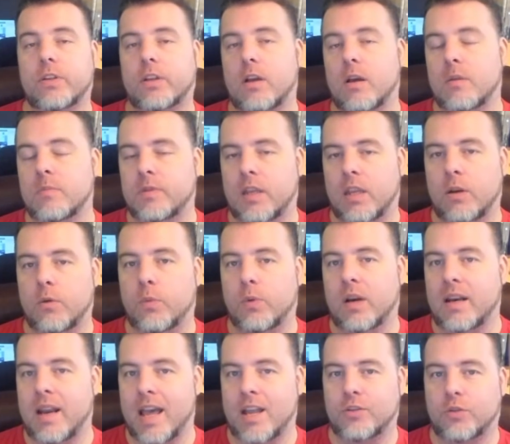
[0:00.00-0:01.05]
comes in with a
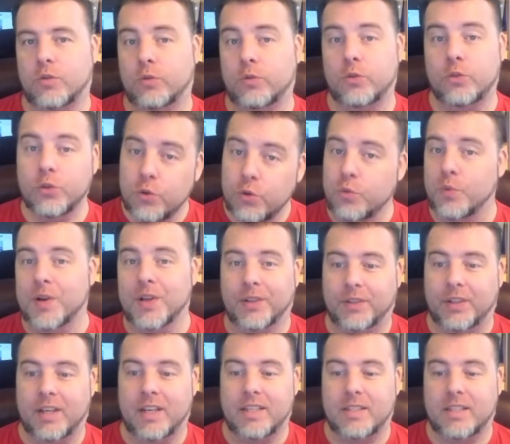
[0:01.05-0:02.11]
natural dual wield
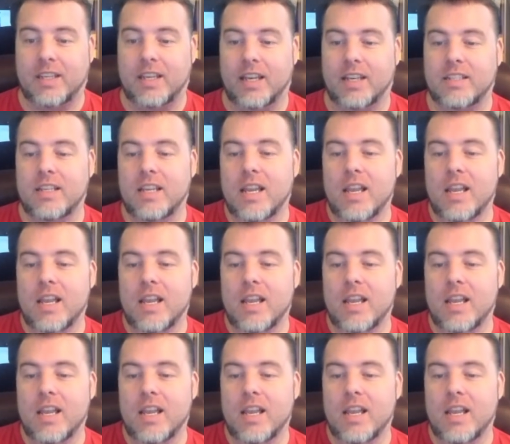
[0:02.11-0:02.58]
in its kit.